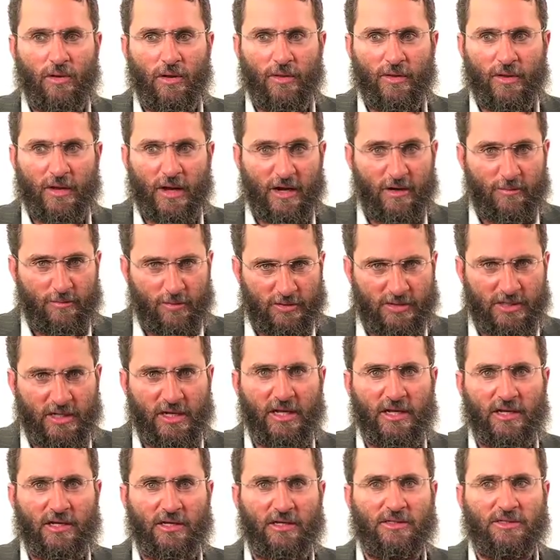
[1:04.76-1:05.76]
the kind of person
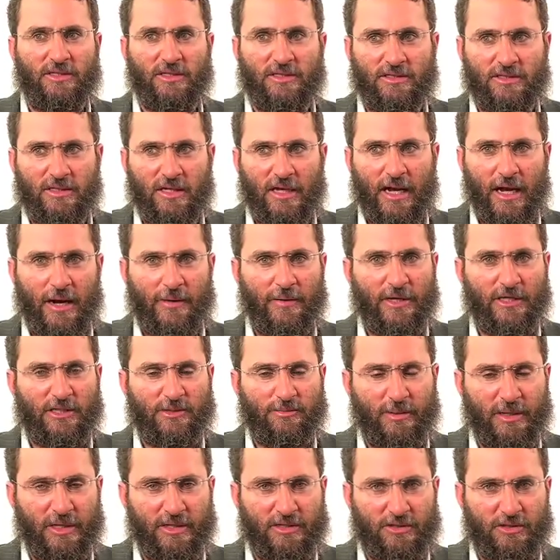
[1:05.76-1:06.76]
he is is how he
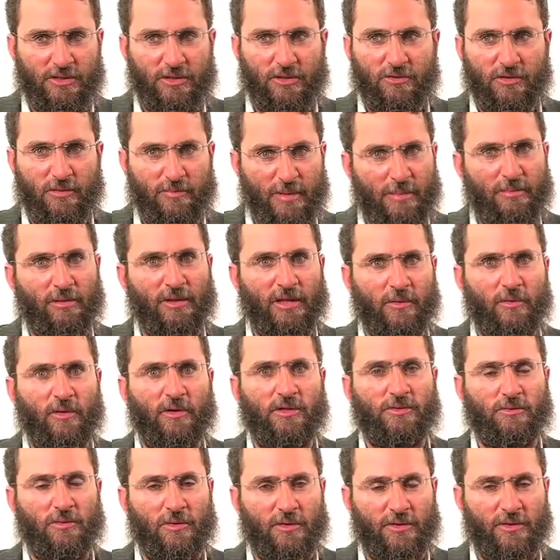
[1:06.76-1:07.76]
speaks to the people he
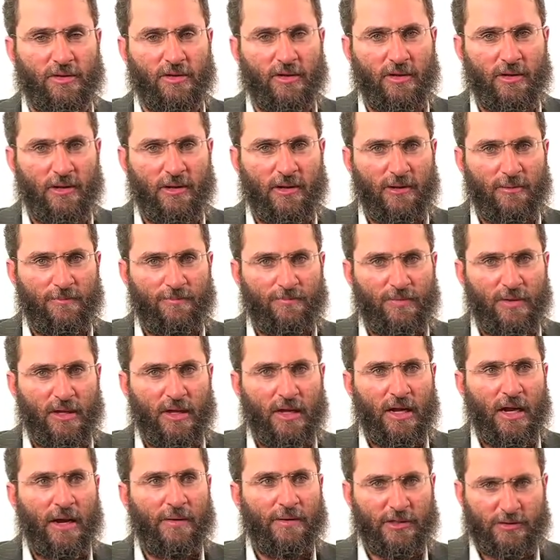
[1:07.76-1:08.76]
works with,
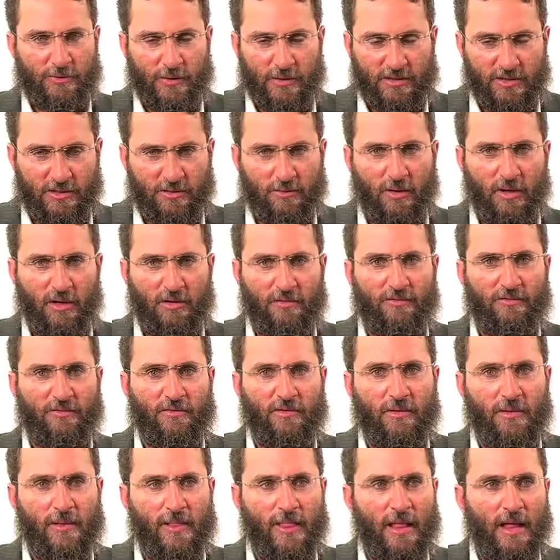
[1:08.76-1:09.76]
how he treats his wife,
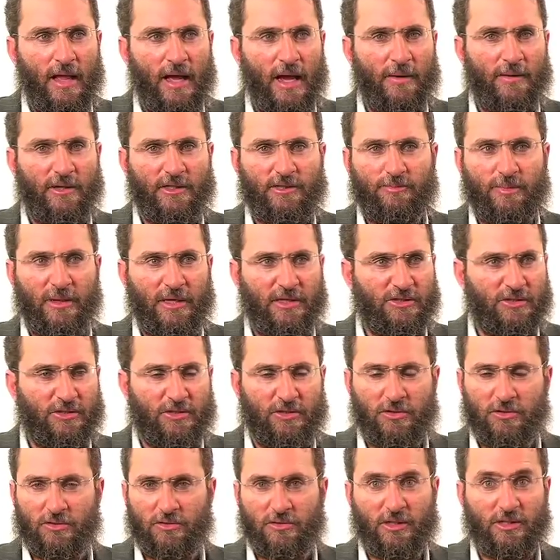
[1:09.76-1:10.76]
how he speaks
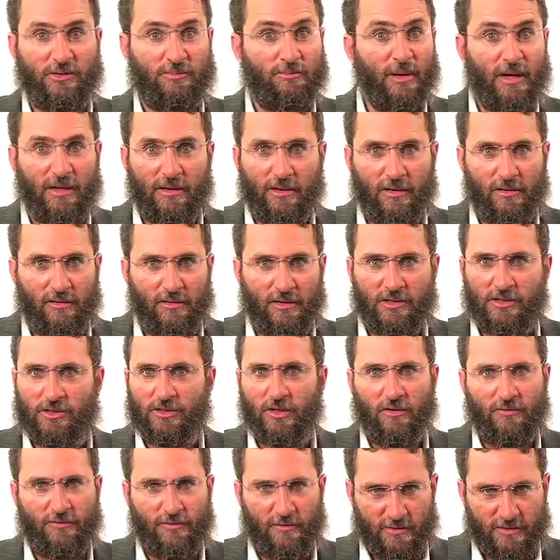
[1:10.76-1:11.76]
to his butler, his
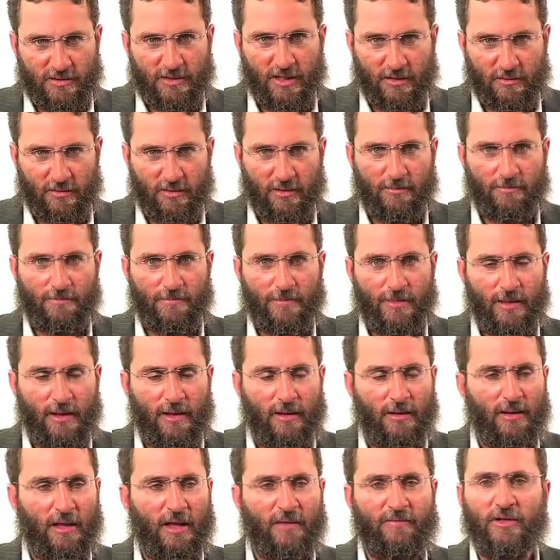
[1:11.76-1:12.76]
chauffeur, etc.
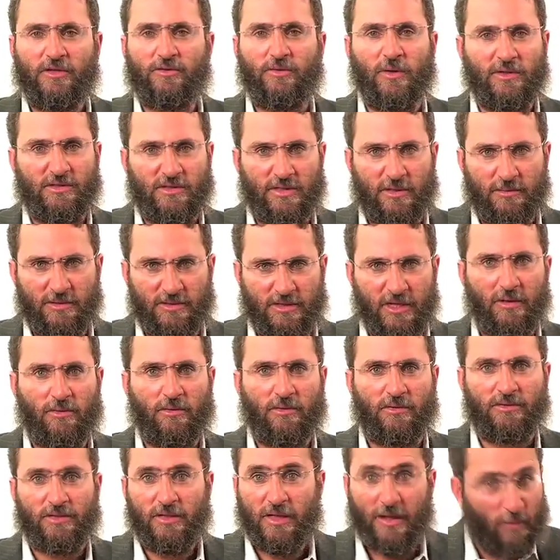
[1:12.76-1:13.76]
If he treats them as
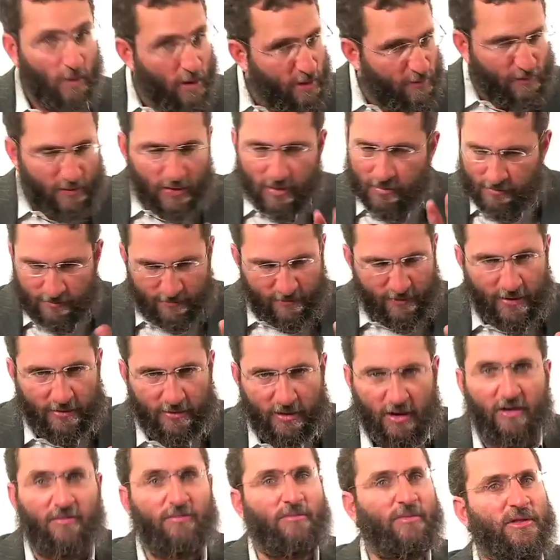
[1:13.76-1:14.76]
equals. So they work for him, fair
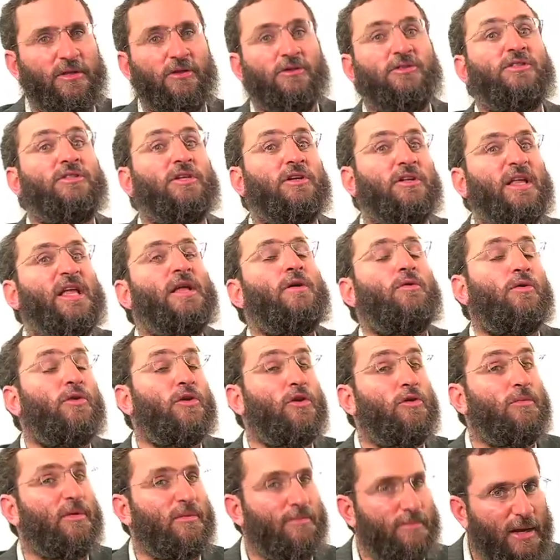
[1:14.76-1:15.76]
enough, but they're still equal
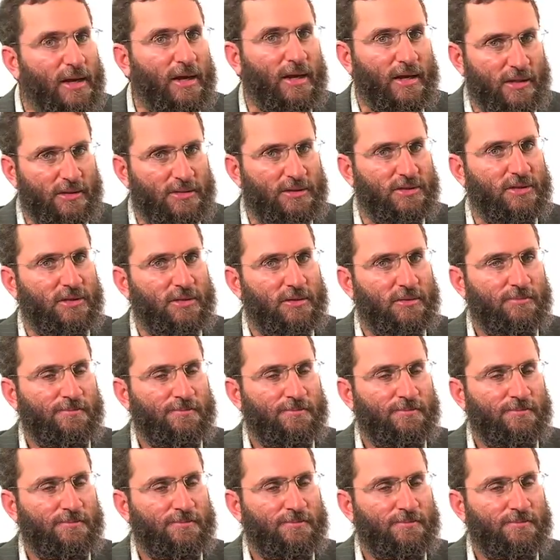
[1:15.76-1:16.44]
human beings.